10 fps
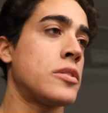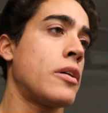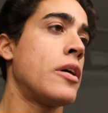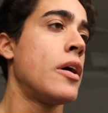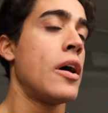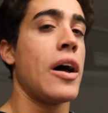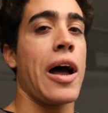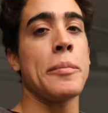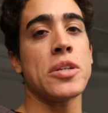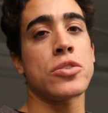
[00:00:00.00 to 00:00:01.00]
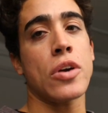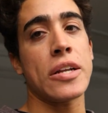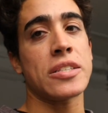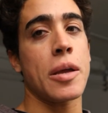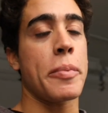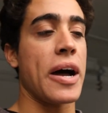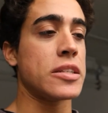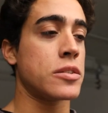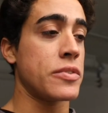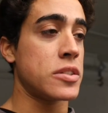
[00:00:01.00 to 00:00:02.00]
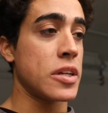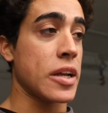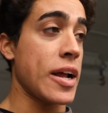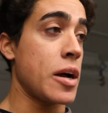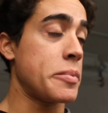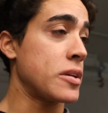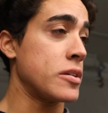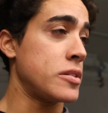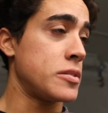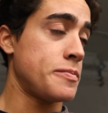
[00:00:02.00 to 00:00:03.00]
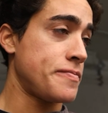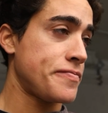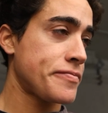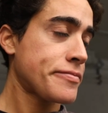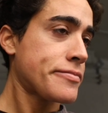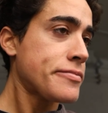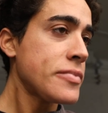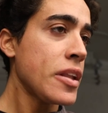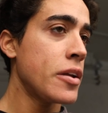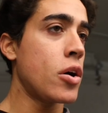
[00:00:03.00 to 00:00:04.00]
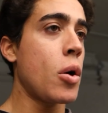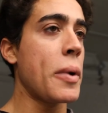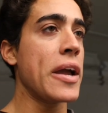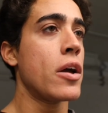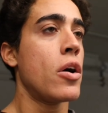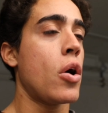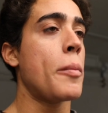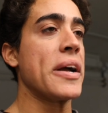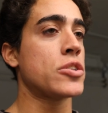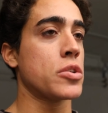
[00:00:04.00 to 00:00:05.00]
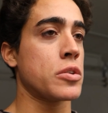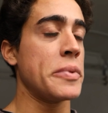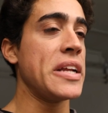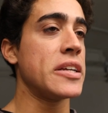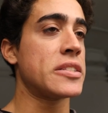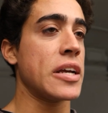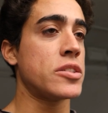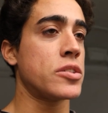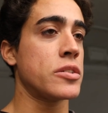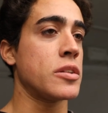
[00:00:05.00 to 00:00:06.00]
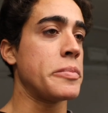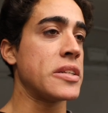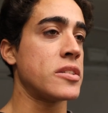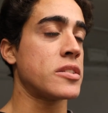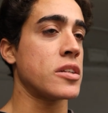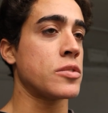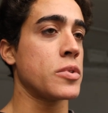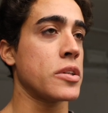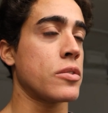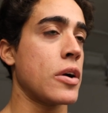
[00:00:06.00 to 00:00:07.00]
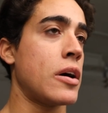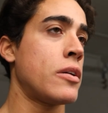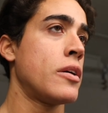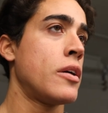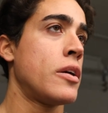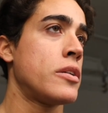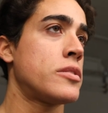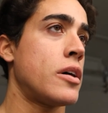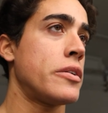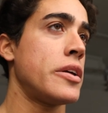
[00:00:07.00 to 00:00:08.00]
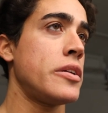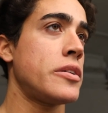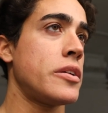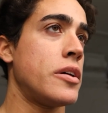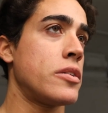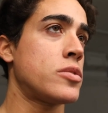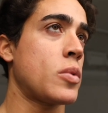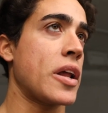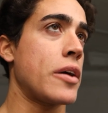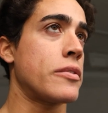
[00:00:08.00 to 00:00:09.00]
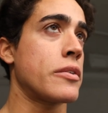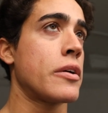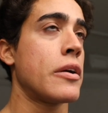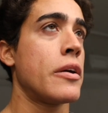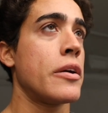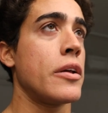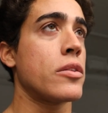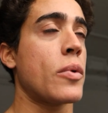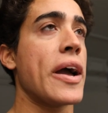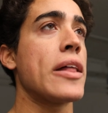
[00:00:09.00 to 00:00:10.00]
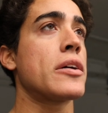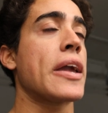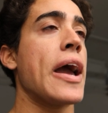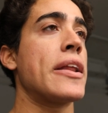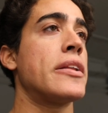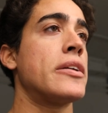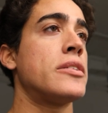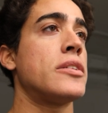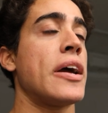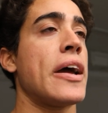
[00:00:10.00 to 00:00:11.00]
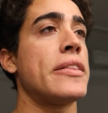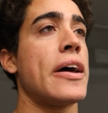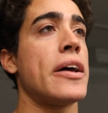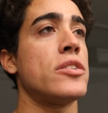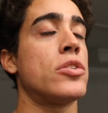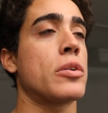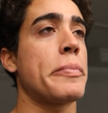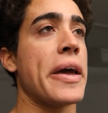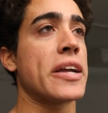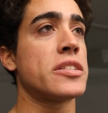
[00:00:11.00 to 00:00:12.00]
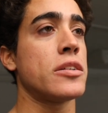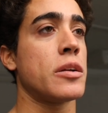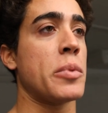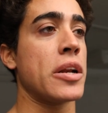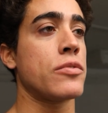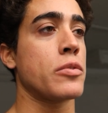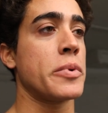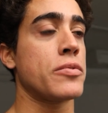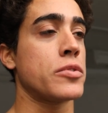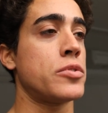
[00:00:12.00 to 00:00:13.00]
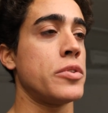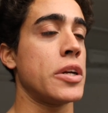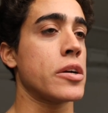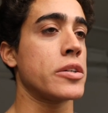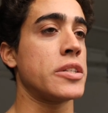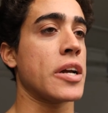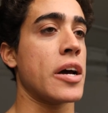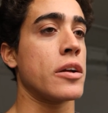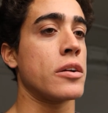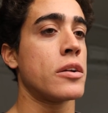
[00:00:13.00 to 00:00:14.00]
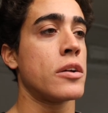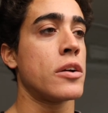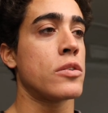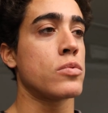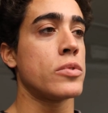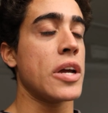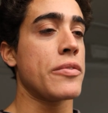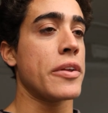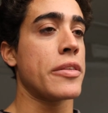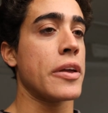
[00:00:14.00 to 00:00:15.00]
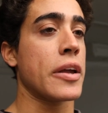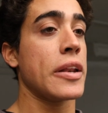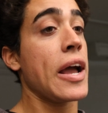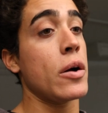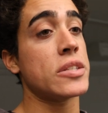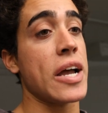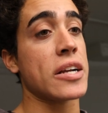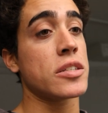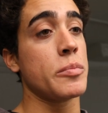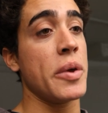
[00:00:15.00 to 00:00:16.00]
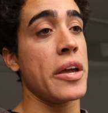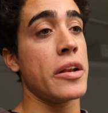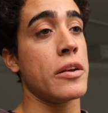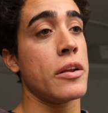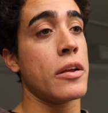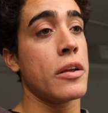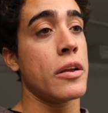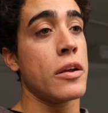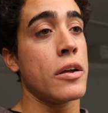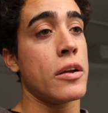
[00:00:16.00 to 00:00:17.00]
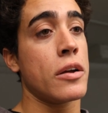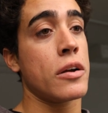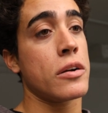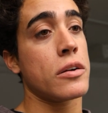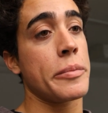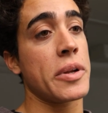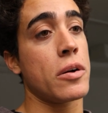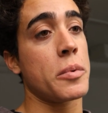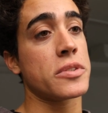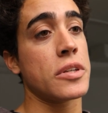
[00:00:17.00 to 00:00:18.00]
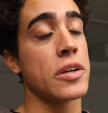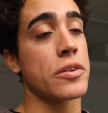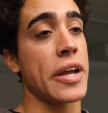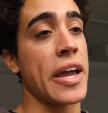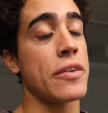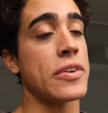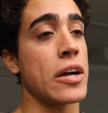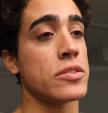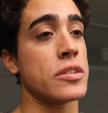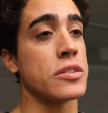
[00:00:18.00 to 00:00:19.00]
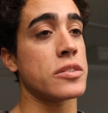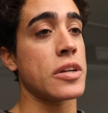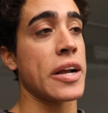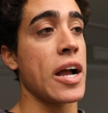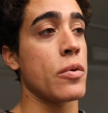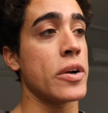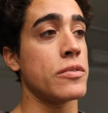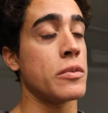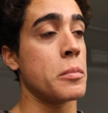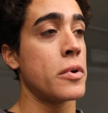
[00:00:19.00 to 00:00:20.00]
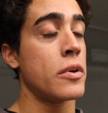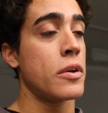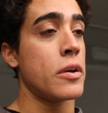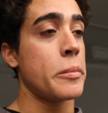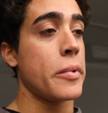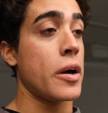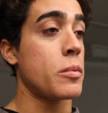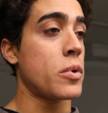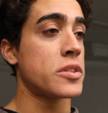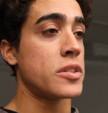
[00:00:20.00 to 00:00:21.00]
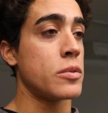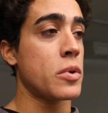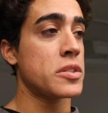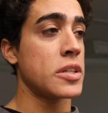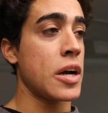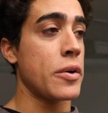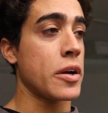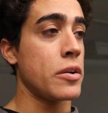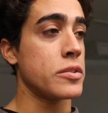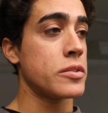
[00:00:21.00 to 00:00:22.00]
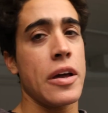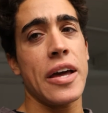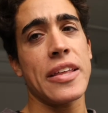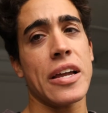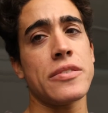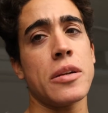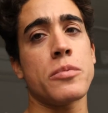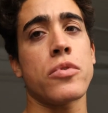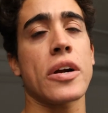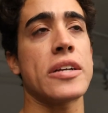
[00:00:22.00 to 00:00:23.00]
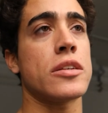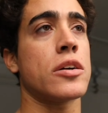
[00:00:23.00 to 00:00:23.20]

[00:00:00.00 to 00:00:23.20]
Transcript: So I'm just trying to stay positive and stick it out because you know all my all my social media censored the business doesn't really grow so it, you know it's whatever you know, the way I look at it is I had that dirtbag stealing money from me for two years. He kind of ruined everything. And now it's actually been, I mean, almost a year and a half now since I got rid of him. But we'll see. We'll see how it goes. I think I've said it before, guys.